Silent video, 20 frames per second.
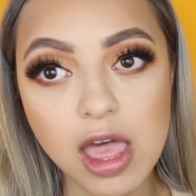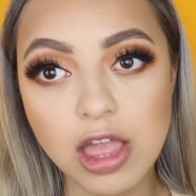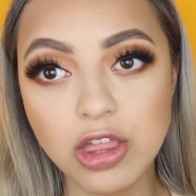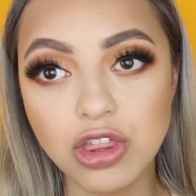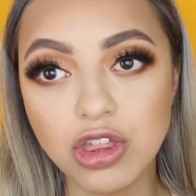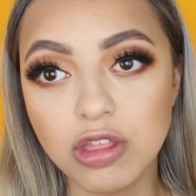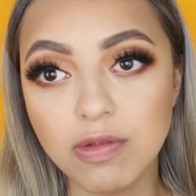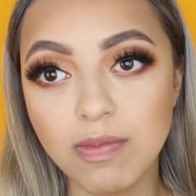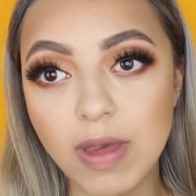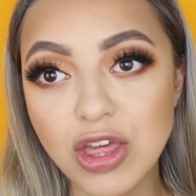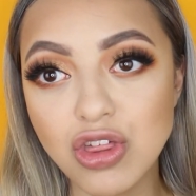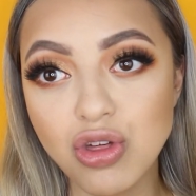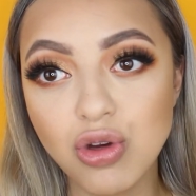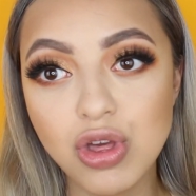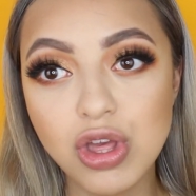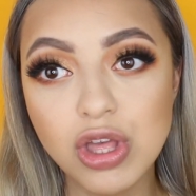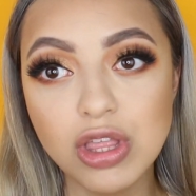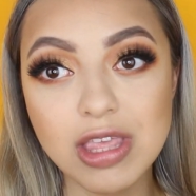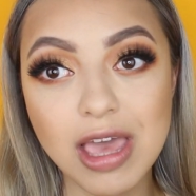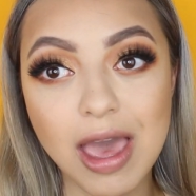And just make sure
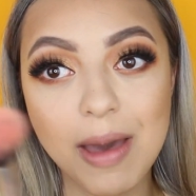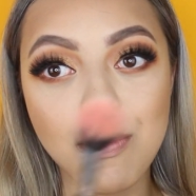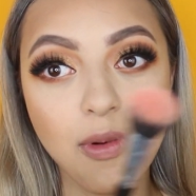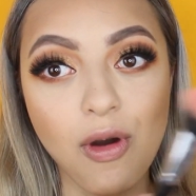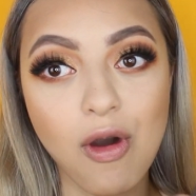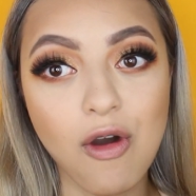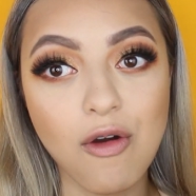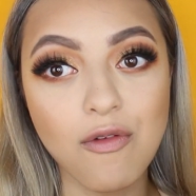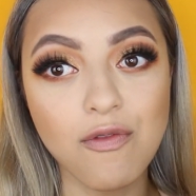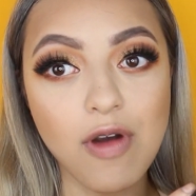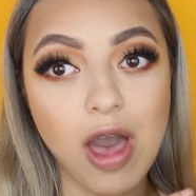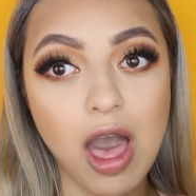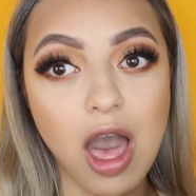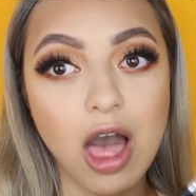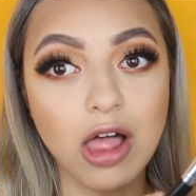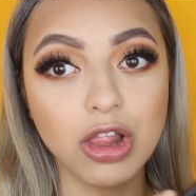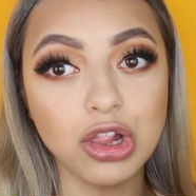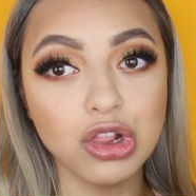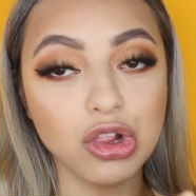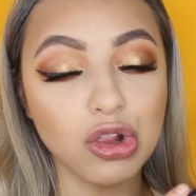you tap off
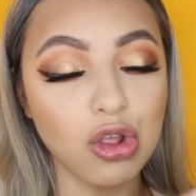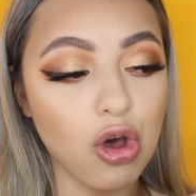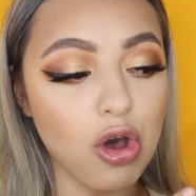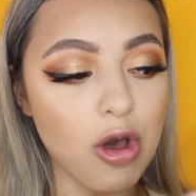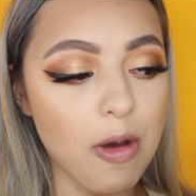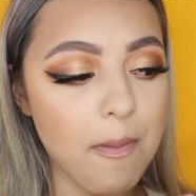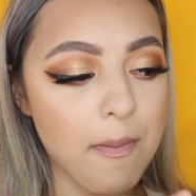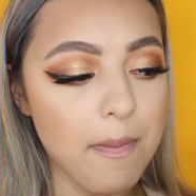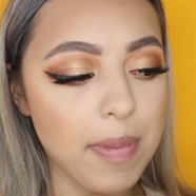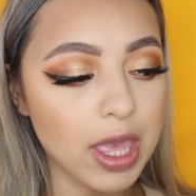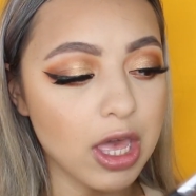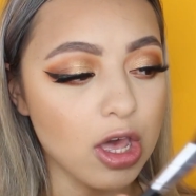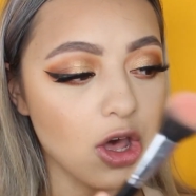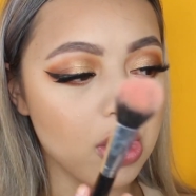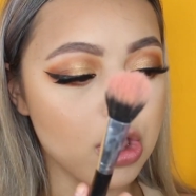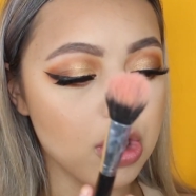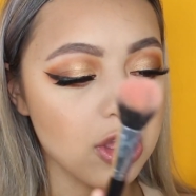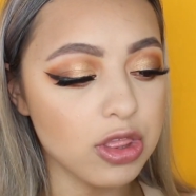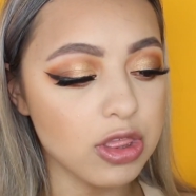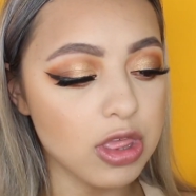a lot
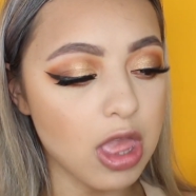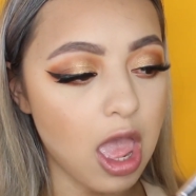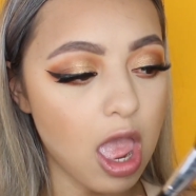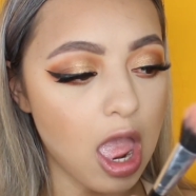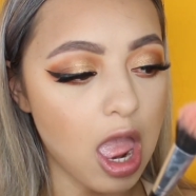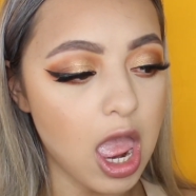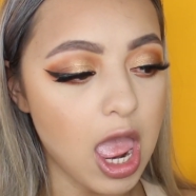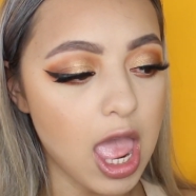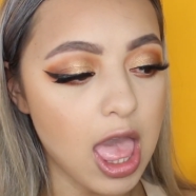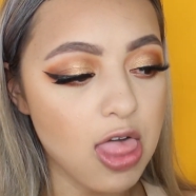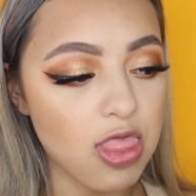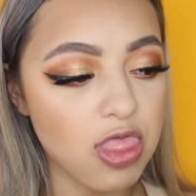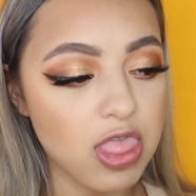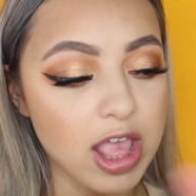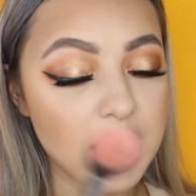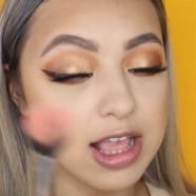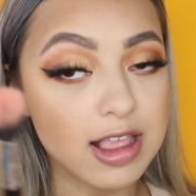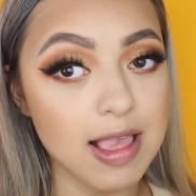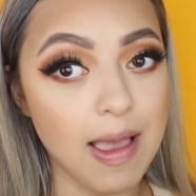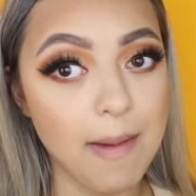because
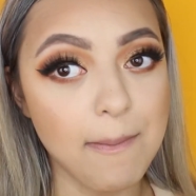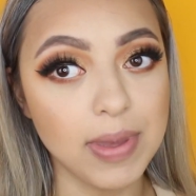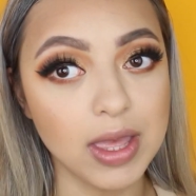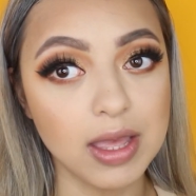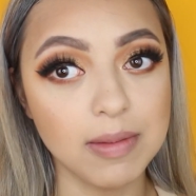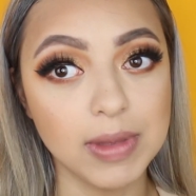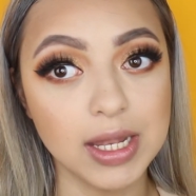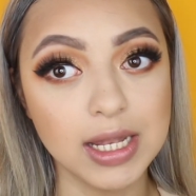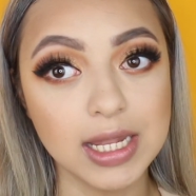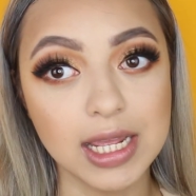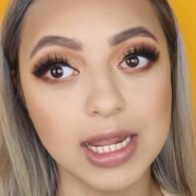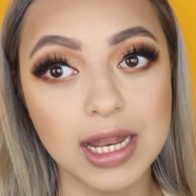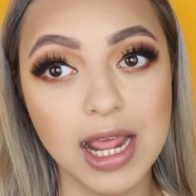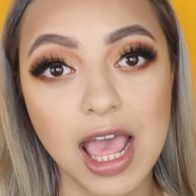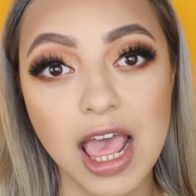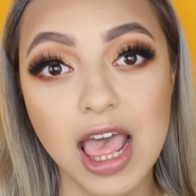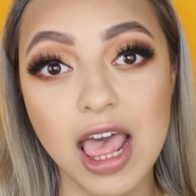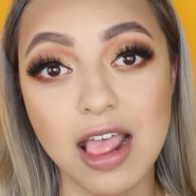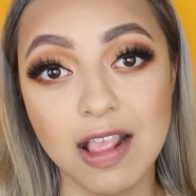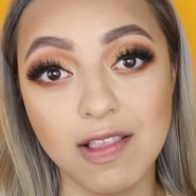these are pigmented
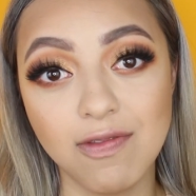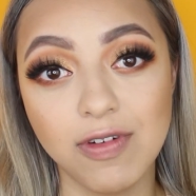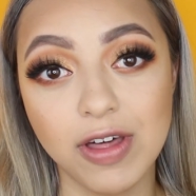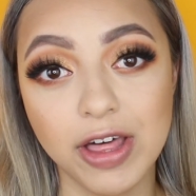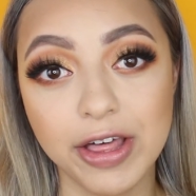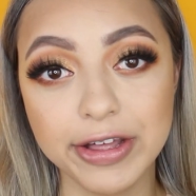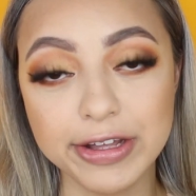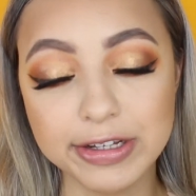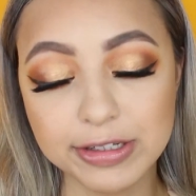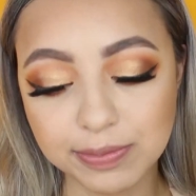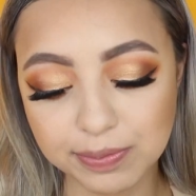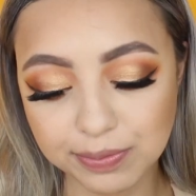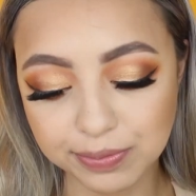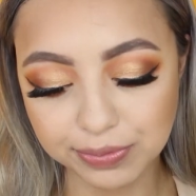as fuck.